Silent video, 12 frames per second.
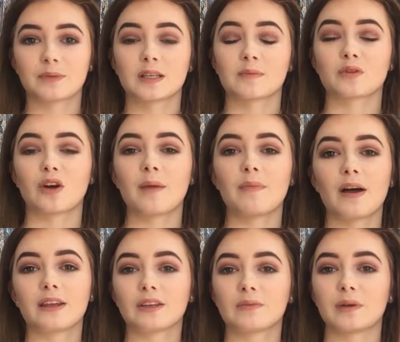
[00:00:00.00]
subscribe
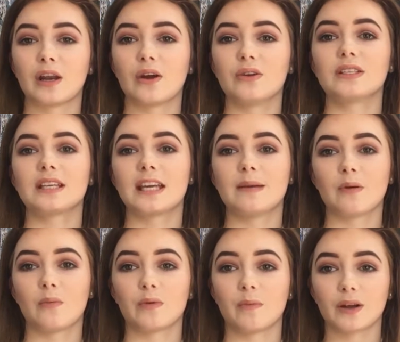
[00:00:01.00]
button below to keep
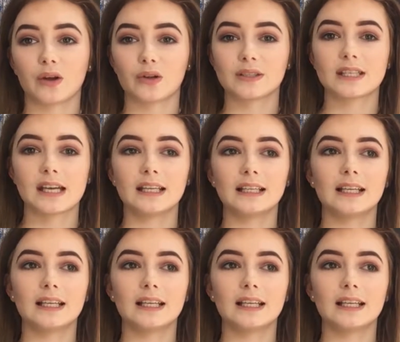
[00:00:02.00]
up with my content.